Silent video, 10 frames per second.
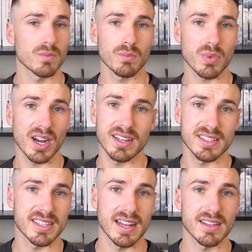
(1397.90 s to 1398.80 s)
Brandon
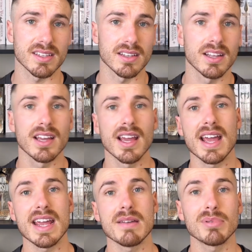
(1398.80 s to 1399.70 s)
Sanderson.
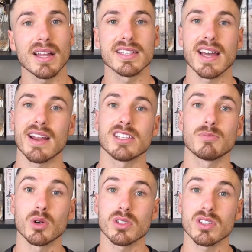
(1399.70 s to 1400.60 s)
He plans out his
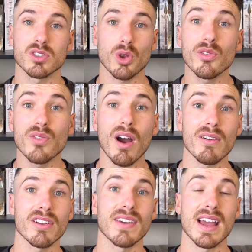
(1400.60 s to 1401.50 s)
books so far
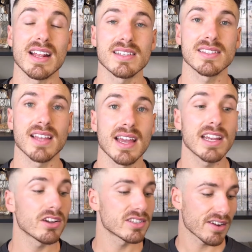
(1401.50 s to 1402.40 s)
in advance that he
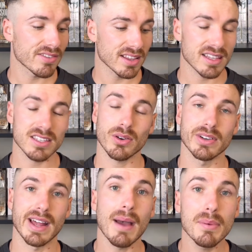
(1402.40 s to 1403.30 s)
knows everything that's going
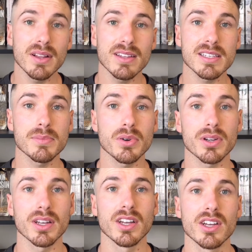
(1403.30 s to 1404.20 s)
to happen in this book,
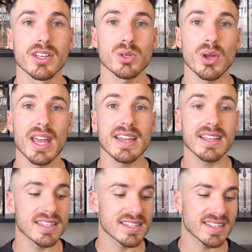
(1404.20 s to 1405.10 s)
so he
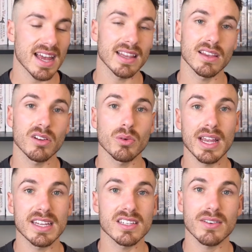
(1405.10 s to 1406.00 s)
can set little
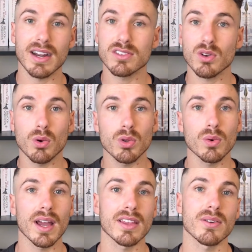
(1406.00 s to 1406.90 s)
Easter eggs all the
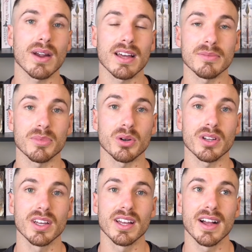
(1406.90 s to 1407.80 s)
way throughout the book
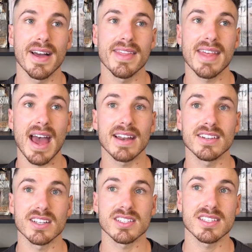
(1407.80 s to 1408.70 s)
that
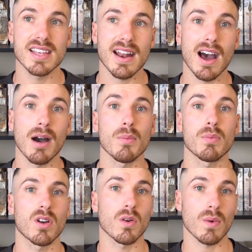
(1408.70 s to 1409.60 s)
just set up
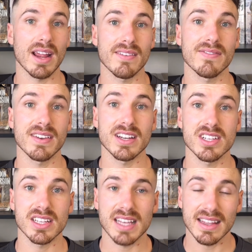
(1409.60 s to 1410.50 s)
great
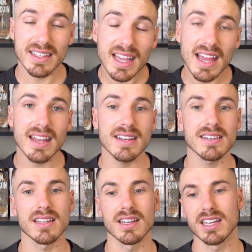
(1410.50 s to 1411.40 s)
finishings at the end.
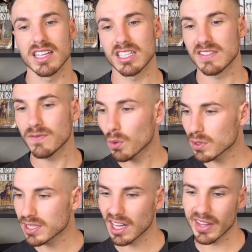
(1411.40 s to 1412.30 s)
His
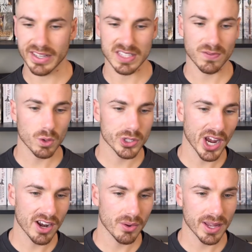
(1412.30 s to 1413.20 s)
foretelling, his
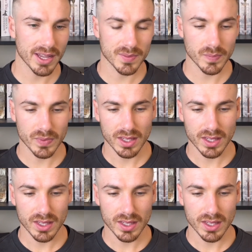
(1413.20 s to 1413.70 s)
foreshadowing,